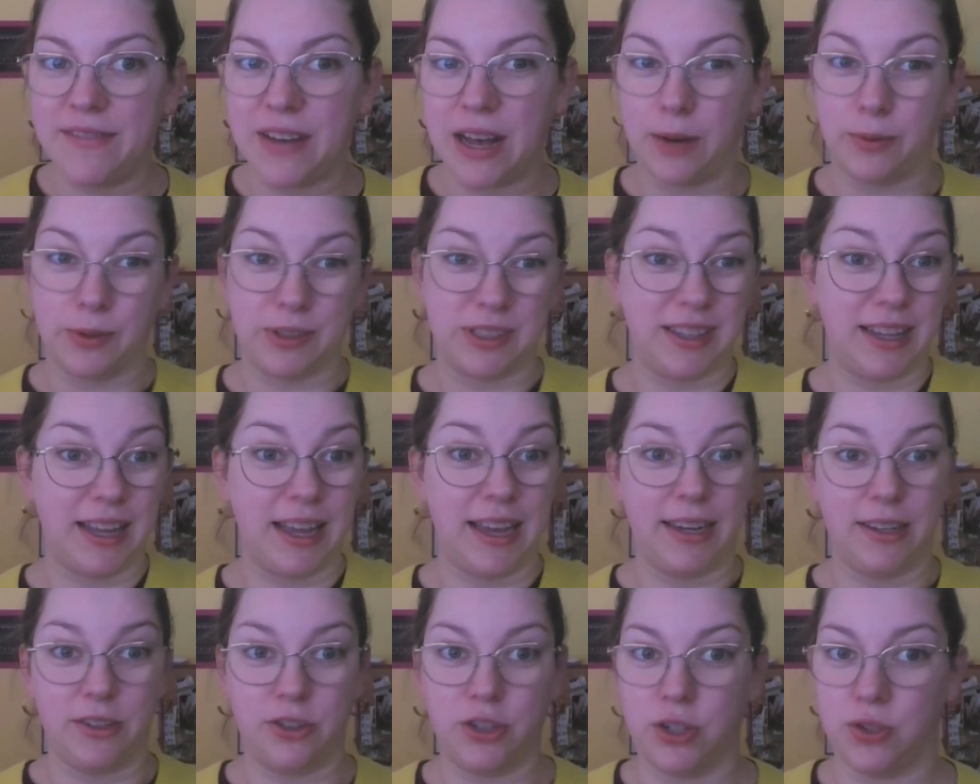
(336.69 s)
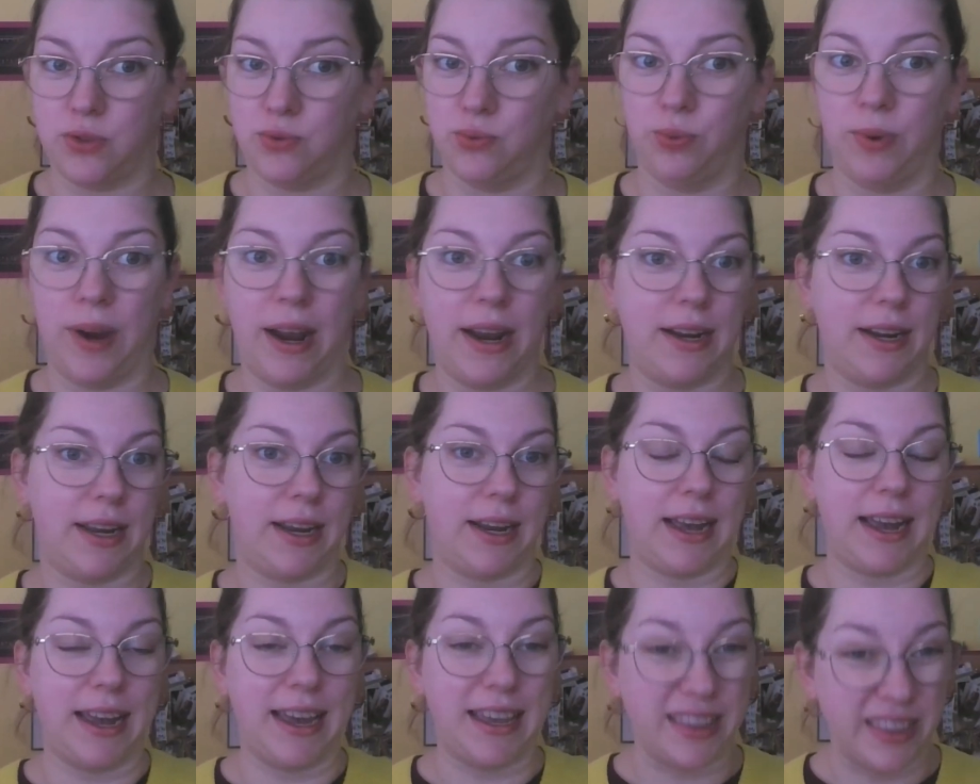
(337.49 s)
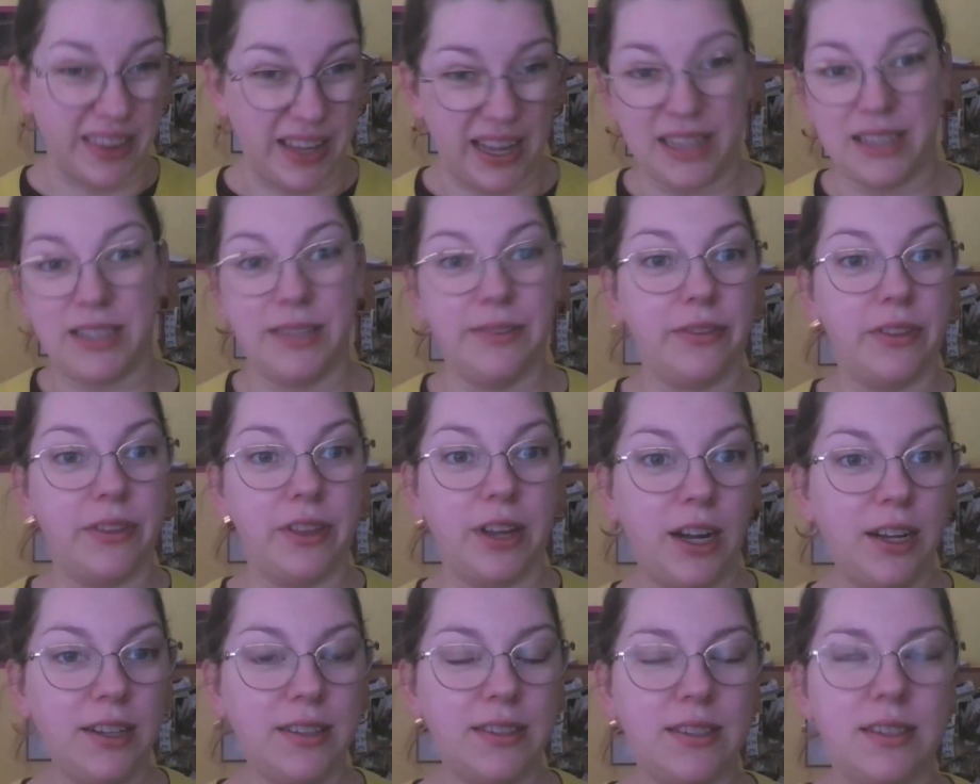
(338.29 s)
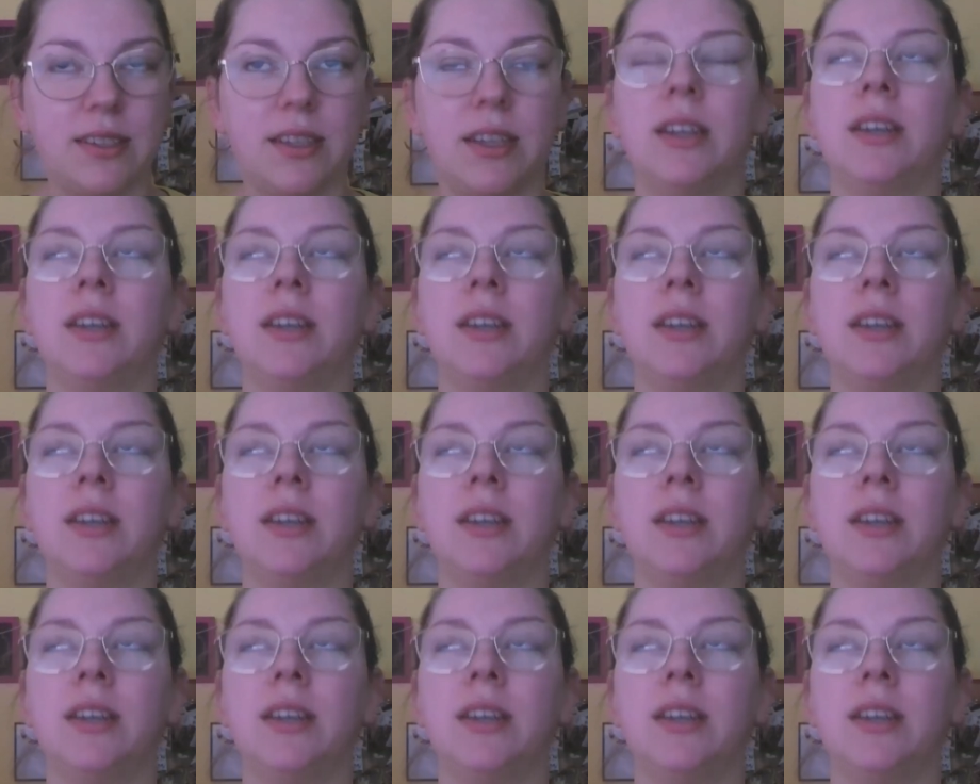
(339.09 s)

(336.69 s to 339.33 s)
I was like just writing. I had lots of thoughts.